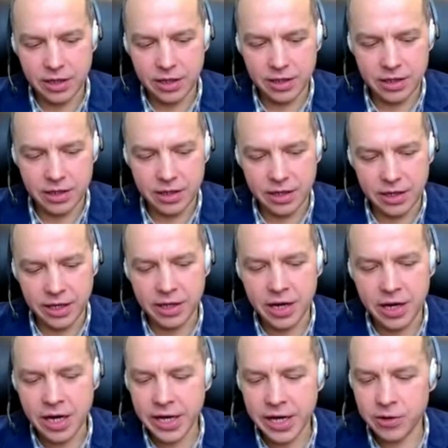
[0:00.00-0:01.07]
uh, an
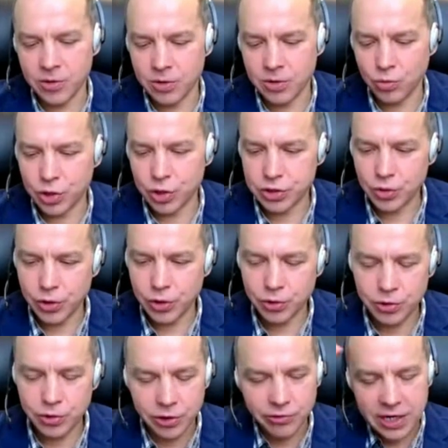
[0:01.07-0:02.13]
eye on what's going
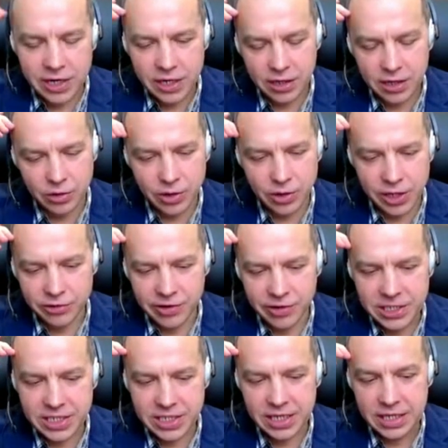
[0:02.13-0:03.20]
on in, Ru in
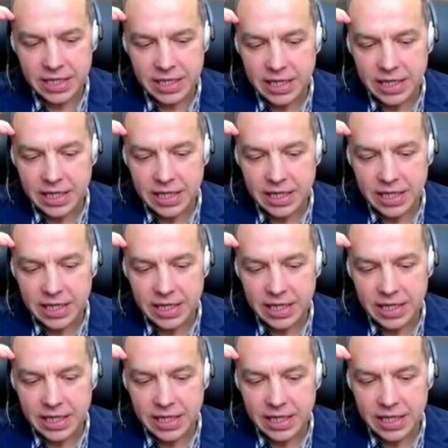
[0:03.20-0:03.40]
Russia.